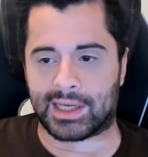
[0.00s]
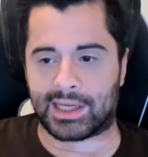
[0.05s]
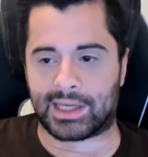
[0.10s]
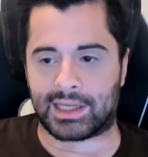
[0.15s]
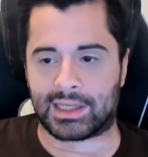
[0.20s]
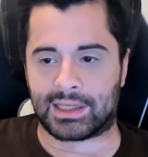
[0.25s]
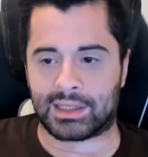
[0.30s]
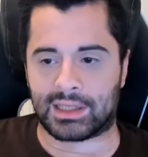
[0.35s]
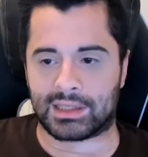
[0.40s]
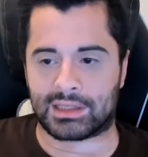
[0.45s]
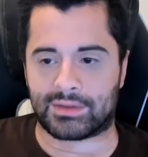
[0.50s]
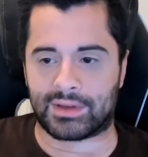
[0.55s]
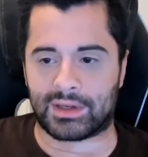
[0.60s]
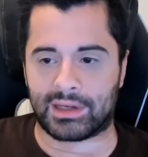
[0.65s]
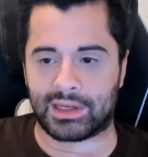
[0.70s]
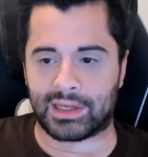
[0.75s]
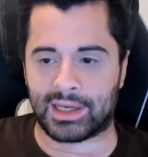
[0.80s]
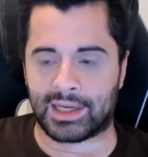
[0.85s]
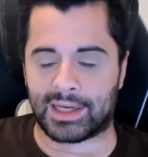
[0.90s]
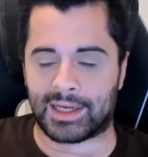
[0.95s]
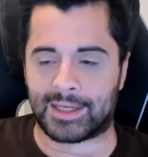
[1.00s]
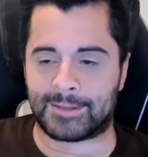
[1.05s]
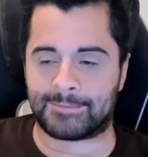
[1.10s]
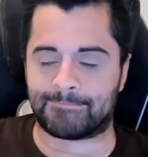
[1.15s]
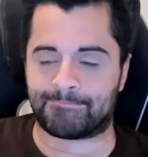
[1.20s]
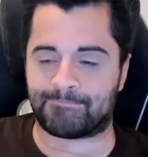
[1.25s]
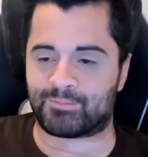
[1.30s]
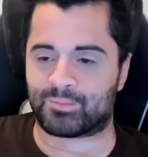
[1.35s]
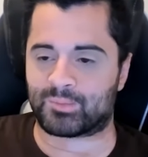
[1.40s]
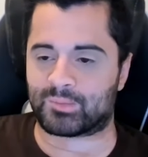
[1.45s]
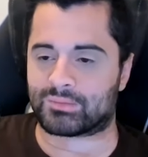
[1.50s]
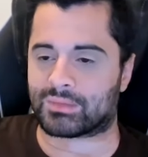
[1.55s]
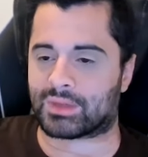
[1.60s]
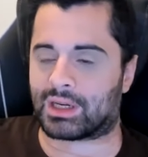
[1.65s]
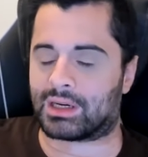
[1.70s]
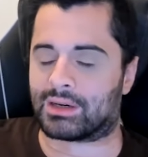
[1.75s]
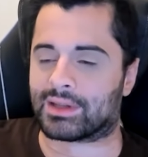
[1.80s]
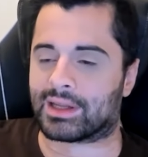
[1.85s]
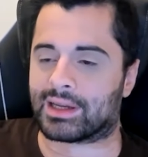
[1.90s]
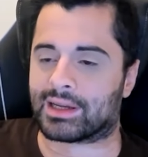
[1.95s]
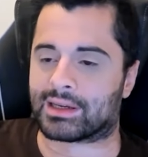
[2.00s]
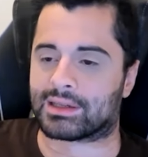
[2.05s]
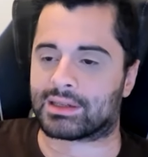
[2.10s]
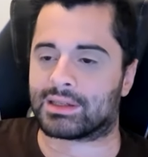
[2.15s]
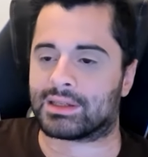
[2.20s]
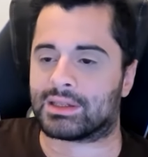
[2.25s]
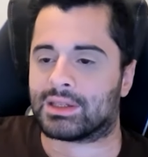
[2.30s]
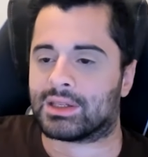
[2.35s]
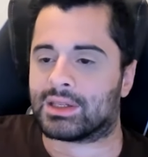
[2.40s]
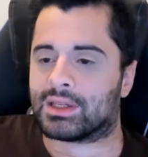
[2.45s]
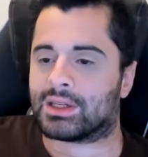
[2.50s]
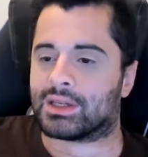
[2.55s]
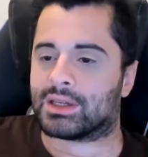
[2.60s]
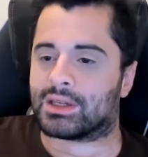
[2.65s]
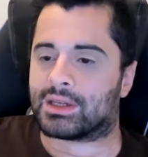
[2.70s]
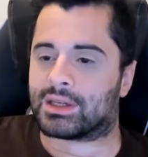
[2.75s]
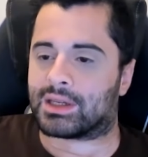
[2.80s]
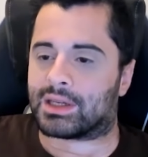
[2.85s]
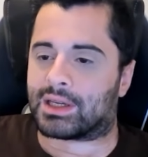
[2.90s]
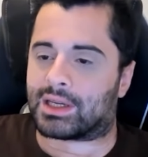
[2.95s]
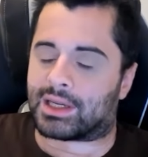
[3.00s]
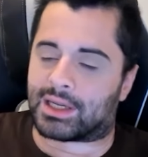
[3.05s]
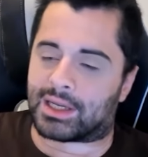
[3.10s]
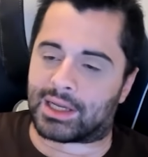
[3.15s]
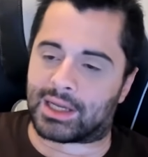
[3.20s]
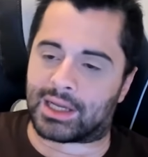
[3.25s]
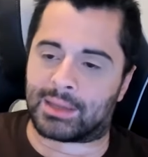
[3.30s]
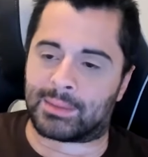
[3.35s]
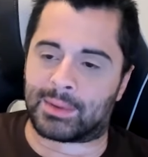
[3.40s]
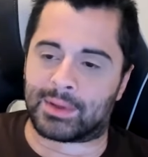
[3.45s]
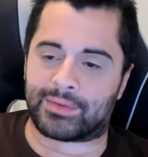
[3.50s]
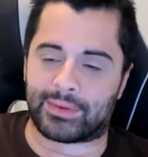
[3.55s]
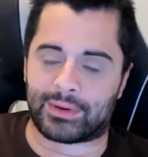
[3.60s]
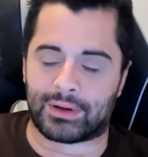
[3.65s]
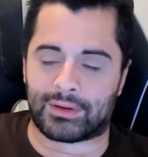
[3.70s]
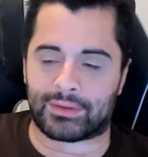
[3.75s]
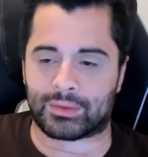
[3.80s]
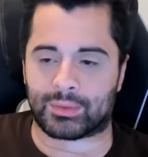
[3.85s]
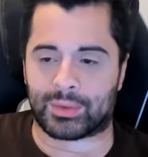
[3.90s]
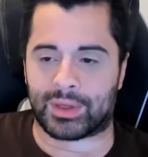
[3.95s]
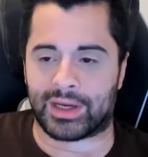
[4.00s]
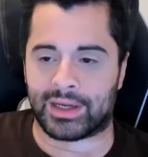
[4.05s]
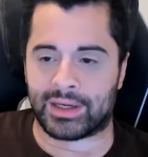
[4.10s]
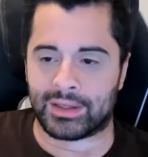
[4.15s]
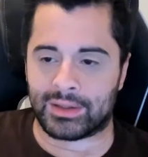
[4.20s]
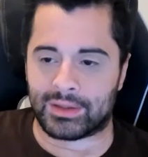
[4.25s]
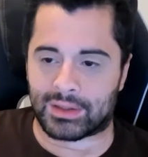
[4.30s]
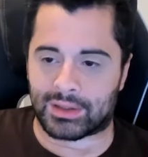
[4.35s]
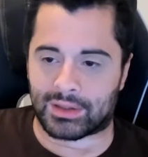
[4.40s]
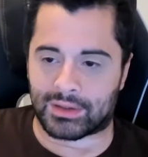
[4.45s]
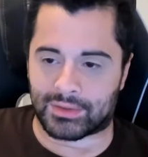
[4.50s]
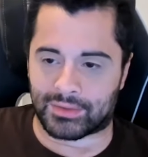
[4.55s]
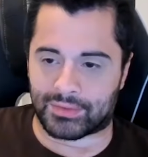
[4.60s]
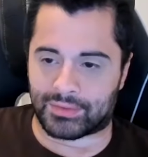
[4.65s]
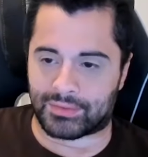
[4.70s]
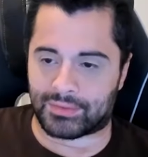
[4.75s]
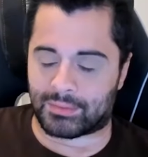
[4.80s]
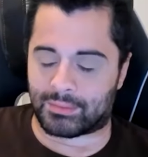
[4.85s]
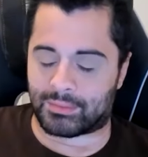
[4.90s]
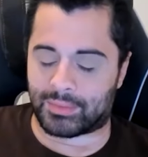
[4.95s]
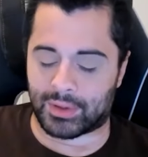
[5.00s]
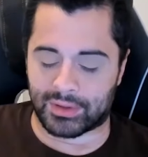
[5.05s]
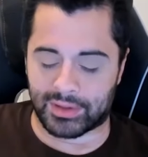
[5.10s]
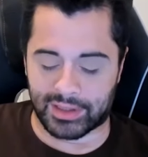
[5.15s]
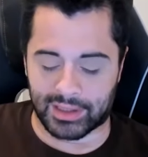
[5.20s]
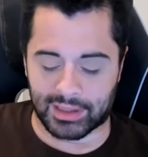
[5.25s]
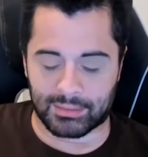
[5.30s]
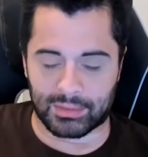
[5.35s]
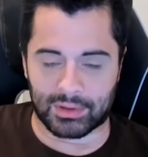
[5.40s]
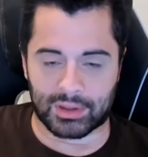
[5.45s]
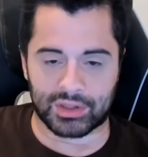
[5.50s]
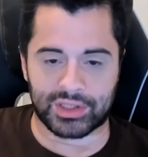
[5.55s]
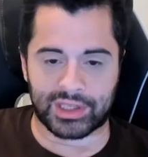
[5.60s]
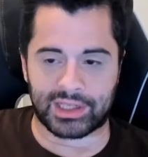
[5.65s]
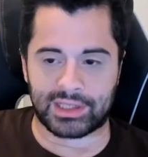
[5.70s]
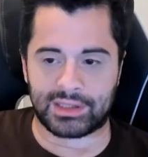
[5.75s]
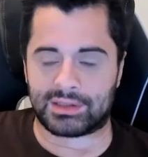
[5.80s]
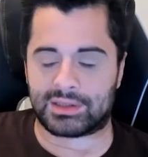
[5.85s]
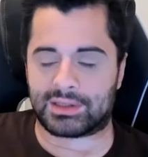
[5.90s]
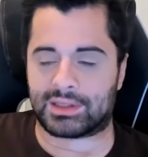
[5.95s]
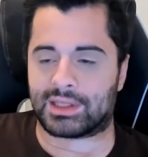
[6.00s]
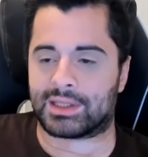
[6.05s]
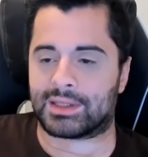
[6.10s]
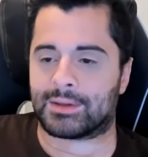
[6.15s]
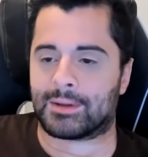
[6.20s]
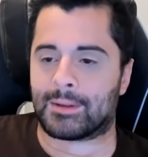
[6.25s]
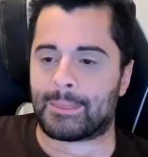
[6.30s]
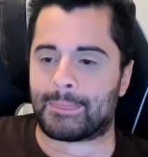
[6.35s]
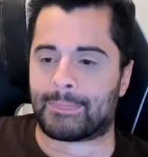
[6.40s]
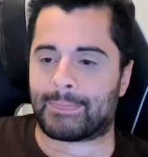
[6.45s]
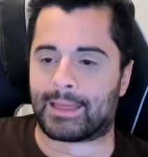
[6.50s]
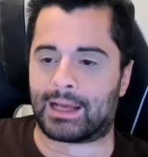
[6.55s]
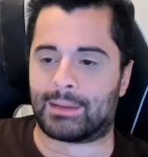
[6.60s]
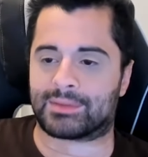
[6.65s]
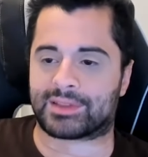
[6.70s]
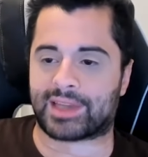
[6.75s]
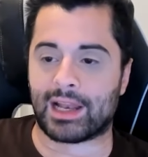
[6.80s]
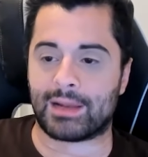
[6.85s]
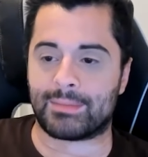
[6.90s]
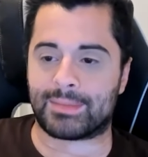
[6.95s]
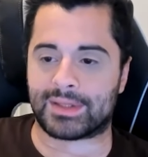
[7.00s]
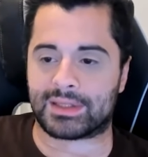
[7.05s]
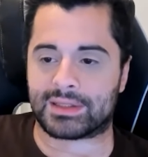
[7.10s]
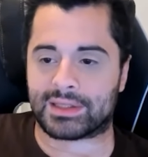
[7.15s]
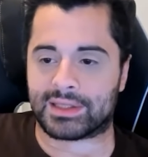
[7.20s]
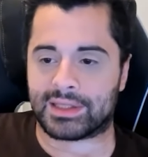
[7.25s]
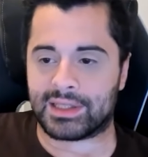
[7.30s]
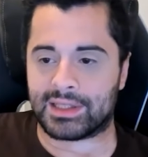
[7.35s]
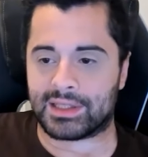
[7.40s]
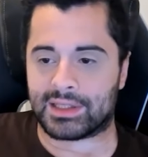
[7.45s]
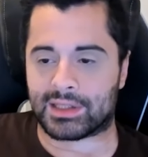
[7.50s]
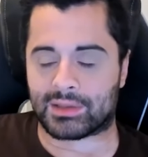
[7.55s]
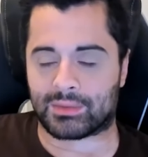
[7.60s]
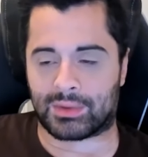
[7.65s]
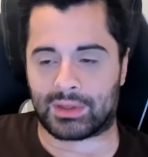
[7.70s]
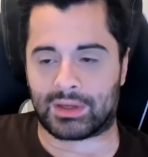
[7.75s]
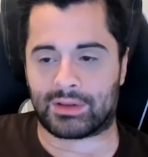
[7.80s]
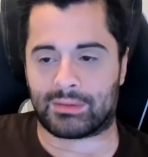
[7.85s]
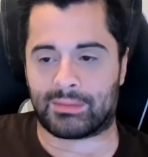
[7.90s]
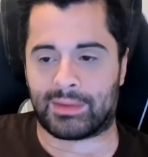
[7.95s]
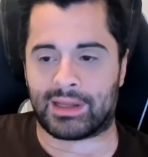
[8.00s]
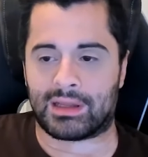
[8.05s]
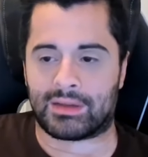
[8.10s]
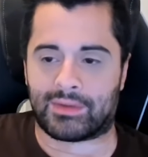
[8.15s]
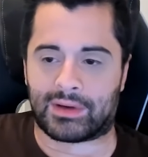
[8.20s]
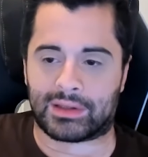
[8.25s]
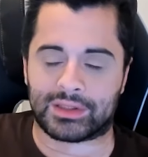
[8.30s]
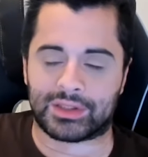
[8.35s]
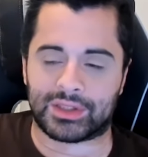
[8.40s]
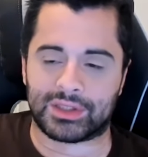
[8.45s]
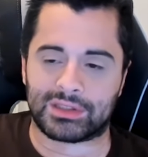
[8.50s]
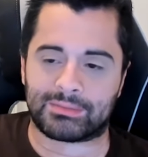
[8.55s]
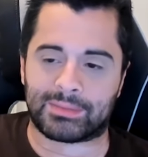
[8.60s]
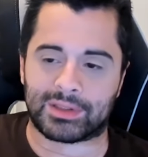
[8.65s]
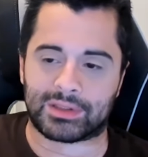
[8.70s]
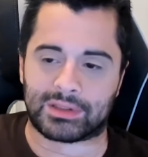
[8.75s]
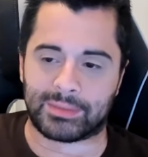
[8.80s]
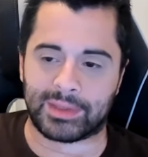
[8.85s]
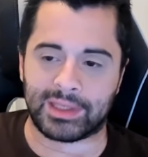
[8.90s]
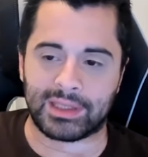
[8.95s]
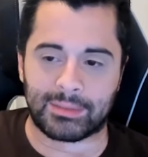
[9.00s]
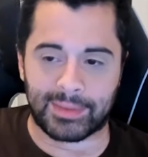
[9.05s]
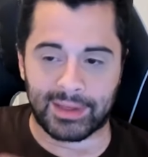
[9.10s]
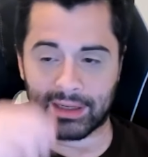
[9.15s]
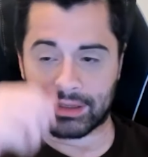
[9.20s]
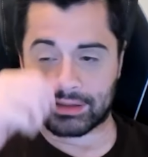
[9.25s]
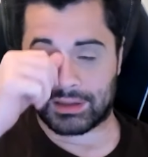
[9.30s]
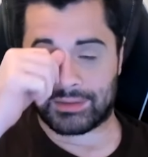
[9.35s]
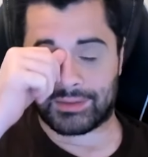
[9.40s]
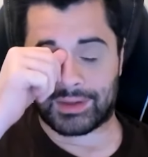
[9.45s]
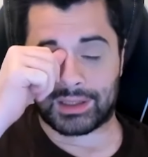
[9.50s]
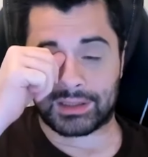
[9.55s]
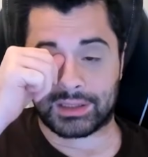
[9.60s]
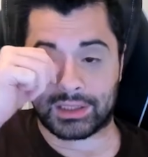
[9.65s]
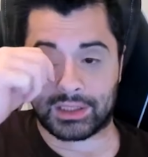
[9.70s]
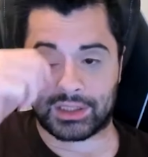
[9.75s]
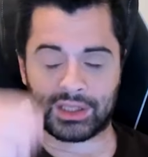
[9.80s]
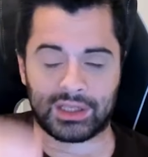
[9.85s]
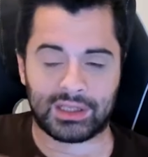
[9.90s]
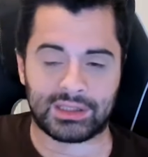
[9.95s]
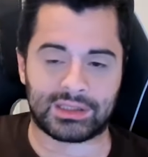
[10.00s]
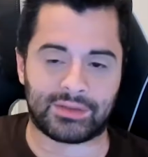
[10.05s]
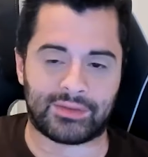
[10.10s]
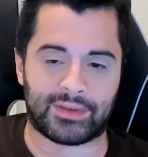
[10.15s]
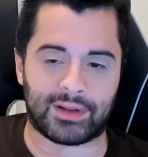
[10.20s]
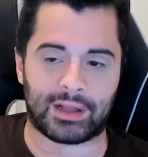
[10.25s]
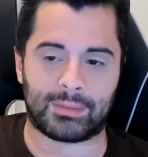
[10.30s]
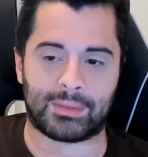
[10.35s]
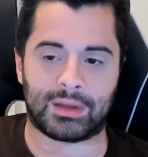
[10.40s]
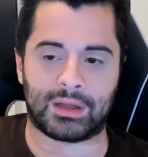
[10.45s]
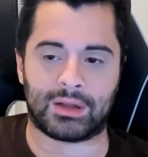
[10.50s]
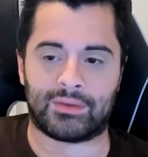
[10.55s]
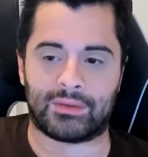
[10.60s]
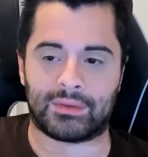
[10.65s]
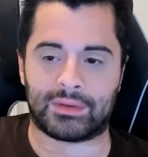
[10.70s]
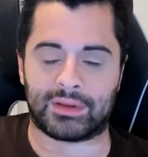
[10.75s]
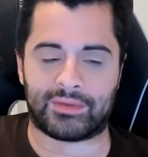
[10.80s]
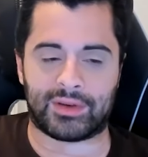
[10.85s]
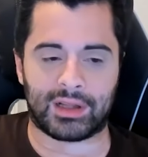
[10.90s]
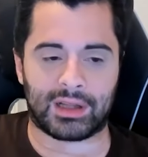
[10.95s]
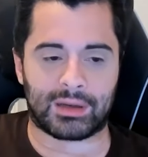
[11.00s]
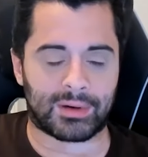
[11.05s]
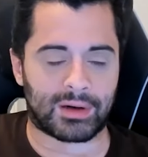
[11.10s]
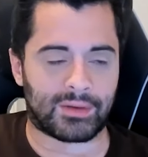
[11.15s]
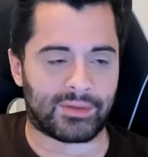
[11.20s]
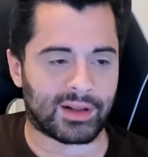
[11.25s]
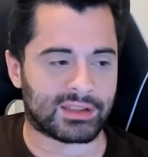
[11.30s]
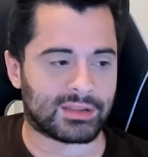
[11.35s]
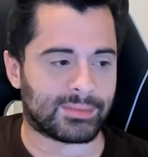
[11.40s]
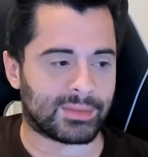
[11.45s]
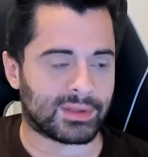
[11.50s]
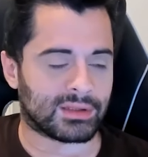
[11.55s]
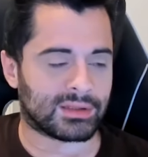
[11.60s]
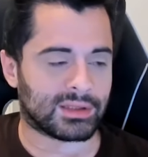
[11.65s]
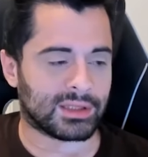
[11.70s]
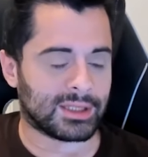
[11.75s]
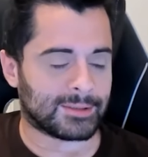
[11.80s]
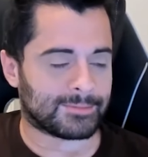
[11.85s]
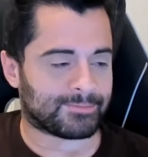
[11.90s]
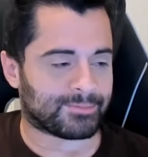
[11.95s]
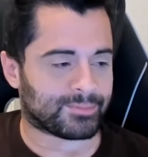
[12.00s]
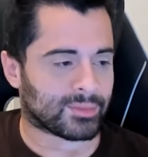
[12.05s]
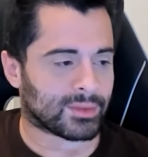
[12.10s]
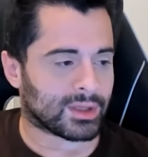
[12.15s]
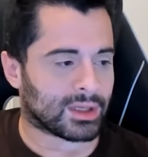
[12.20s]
And it's a very kind of like evolved way of building blockchains. Scalability is one of the main advantages, but to me, the biggest advantage is developer flexibility.